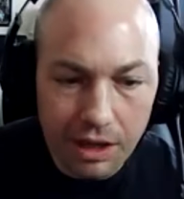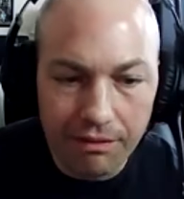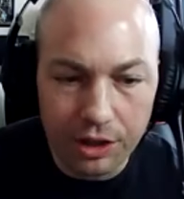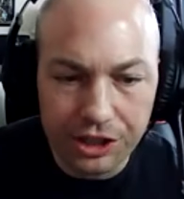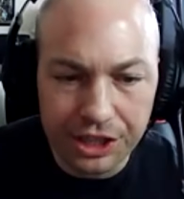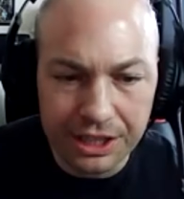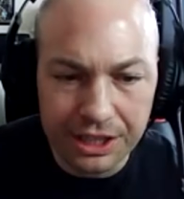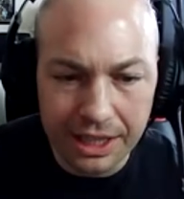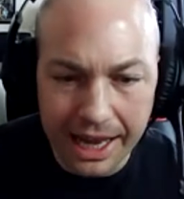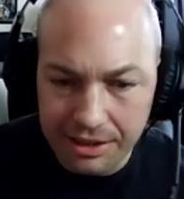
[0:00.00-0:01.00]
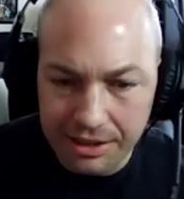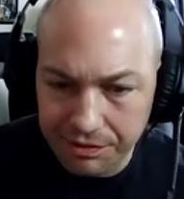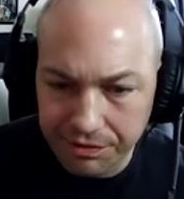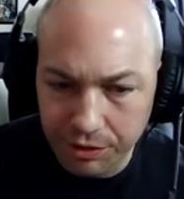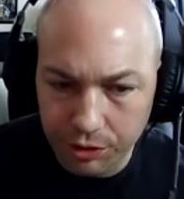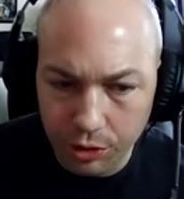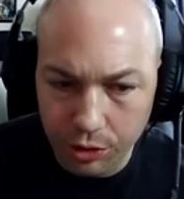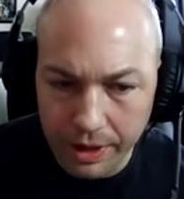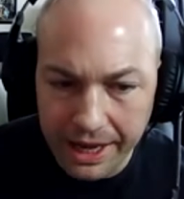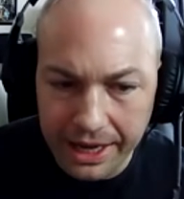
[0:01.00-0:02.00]
version, that's further
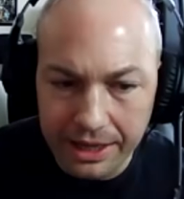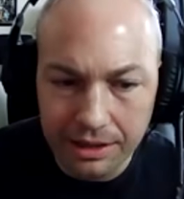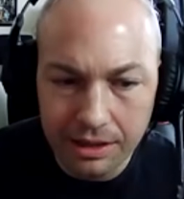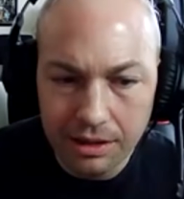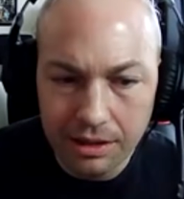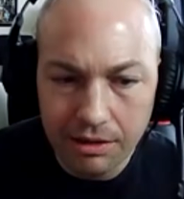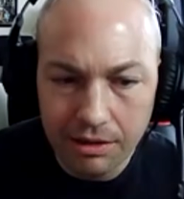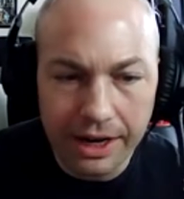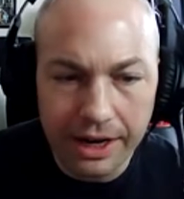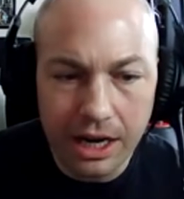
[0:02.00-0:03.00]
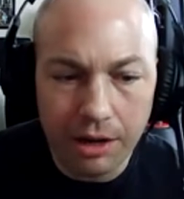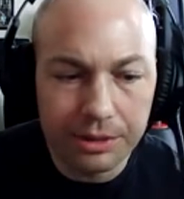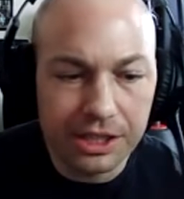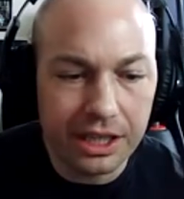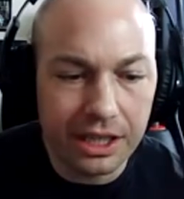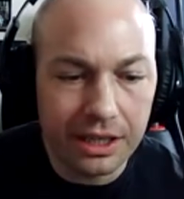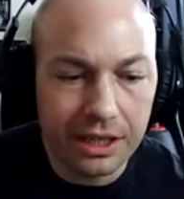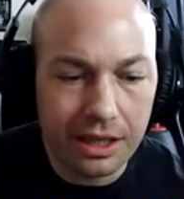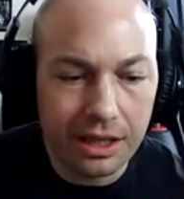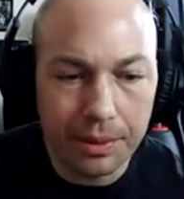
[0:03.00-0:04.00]
away. For right now, I'm just going to
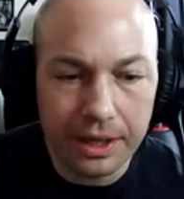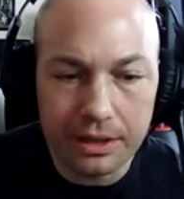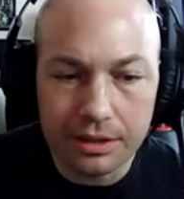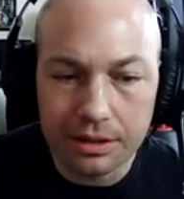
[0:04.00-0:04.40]
keep it